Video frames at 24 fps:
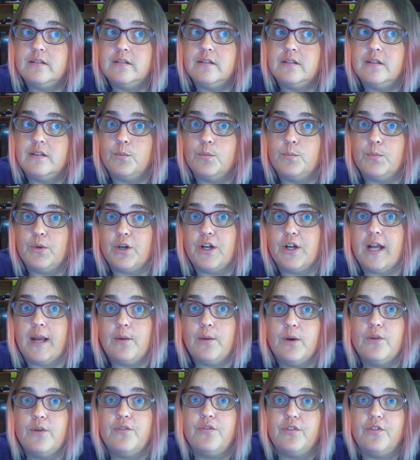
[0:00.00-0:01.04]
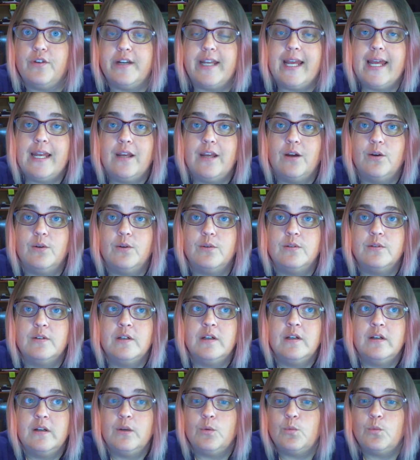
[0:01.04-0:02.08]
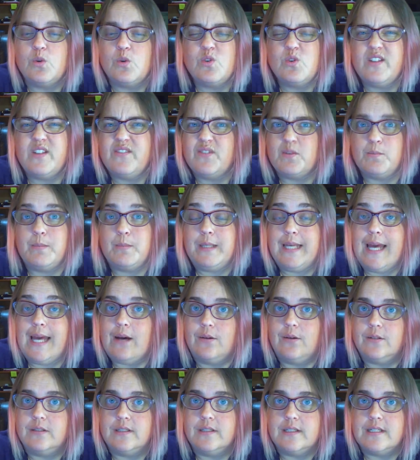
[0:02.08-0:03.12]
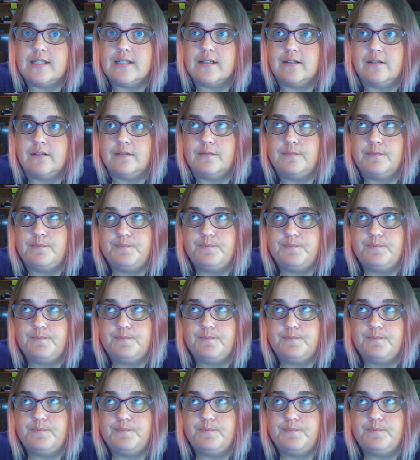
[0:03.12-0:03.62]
the book I wrote for Nano won't even be out until